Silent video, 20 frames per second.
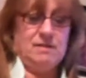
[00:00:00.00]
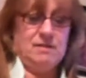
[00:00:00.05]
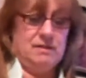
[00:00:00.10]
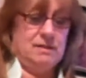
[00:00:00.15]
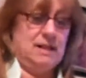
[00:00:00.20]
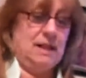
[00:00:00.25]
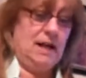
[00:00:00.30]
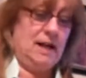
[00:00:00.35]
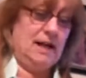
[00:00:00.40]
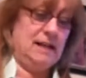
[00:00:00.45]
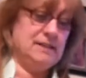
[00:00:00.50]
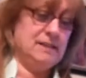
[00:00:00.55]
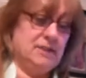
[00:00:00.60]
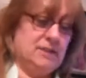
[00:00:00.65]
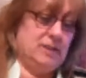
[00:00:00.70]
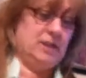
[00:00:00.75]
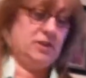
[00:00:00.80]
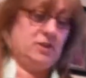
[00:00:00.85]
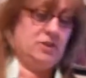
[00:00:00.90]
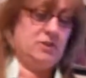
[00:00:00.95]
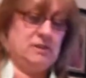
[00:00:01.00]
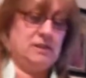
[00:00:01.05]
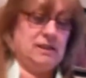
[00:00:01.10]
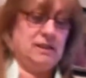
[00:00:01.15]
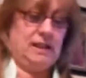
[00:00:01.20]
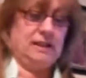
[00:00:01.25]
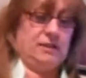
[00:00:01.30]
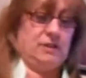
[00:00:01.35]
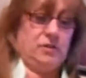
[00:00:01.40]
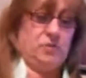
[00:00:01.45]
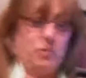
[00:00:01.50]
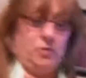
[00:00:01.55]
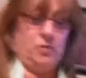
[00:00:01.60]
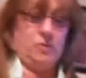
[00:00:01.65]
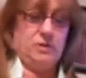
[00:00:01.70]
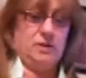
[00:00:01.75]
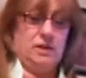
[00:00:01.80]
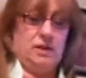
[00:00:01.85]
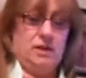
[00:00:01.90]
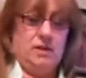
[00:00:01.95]
There are other tissues like a
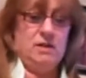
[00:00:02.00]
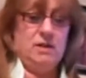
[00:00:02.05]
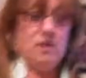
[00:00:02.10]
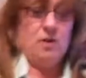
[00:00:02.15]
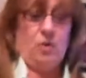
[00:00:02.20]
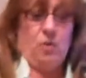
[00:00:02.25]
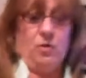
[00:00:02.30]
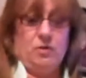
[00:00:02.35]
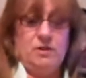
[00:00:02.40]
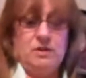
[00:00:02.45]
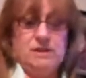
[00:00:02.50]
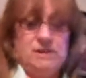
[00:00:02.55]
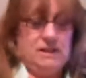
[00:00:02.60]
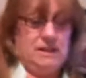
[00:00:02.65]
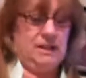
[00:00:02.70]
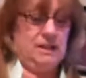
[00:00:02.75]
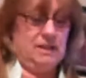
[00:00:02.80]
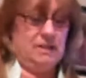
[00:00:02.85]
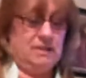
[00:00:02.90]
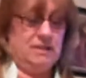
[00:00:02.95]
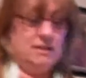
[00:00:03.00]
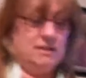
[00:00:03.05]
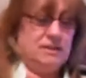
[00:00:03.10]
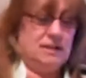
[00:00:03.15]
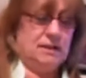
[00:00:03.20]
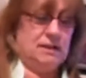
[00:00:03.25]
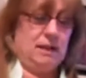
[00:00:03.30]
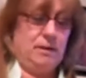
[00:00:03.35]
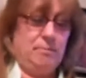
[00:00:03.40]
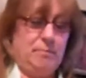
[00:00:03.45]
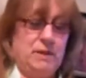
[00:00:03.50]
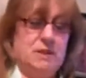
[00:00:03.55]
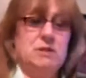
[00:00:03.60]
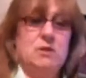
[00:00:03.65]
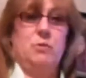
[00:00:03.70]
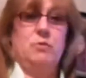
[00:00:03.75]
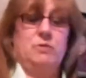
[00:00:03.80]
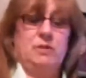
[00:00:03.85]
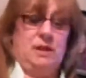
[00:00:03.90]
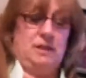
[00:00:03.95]
cornea or your skin that can be
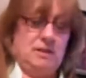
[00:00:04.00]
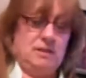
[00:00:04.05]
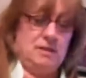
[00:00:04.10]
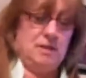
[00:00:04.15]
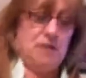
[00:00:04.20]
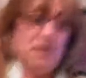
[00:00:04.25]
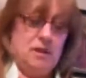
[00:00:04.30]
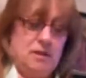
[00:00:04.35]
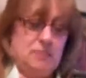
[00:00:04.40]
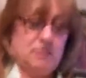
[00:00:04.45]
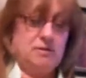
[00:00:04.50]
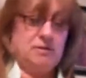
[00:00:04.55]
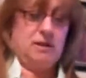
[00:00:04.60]
donated to